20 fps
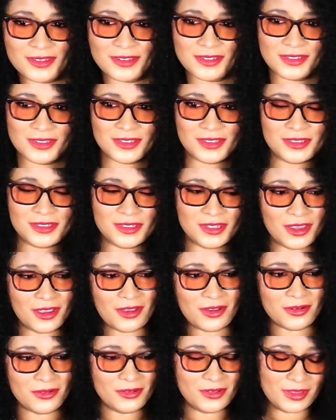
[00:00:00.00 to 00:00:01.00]

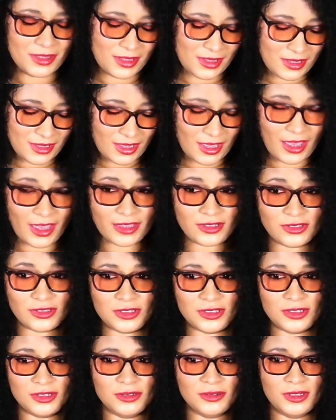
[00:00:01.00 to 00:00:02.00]
So, I
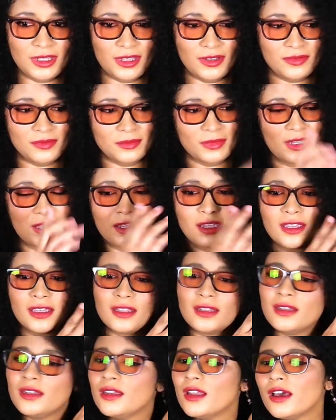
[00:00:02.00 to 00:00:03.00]
do have my
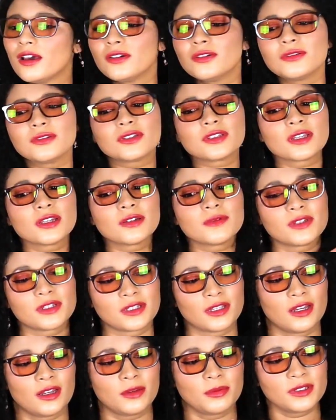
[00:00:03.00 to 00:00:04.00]
notes of the
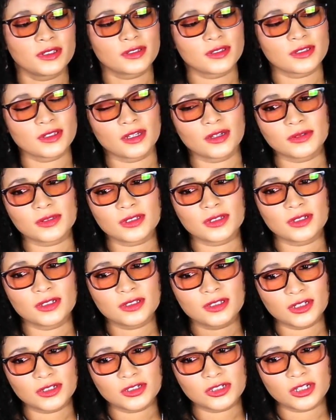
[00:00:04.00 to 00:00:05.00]
topics I was going
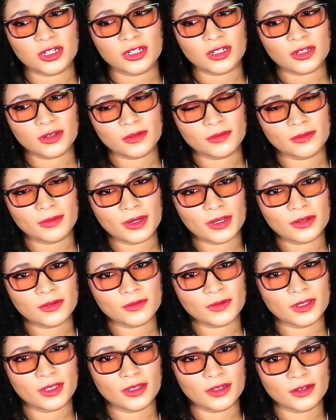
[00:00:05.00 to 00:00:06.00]
to touch on right
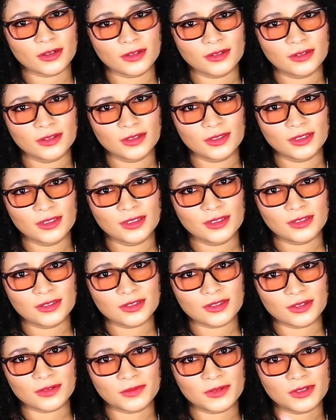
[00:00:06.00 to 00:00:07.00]
over here.
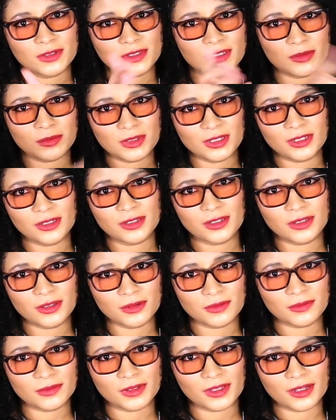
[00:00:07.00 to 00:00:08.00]
So if you see me looking
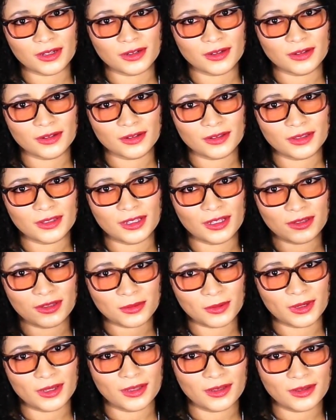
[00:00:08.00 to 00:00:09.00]
over there, that's
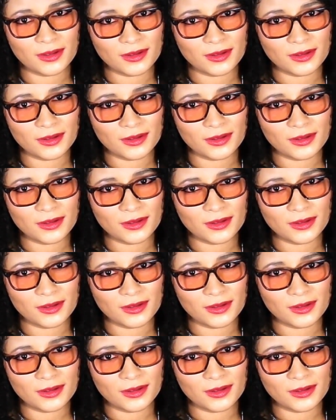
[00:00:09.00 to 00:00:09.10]
why.